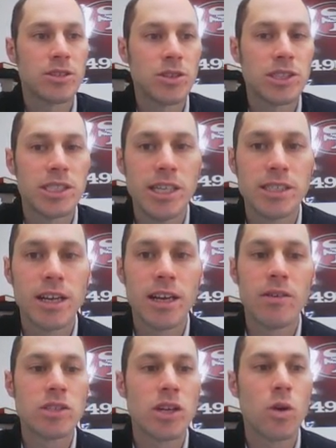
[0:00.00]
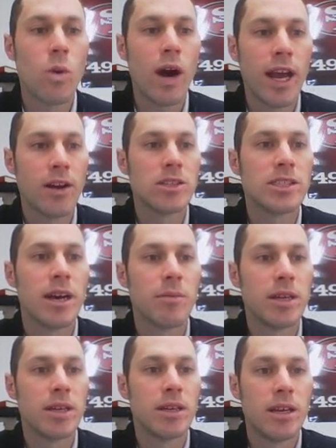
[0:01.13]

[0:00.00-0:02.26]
So C is going to give us our y-intercept.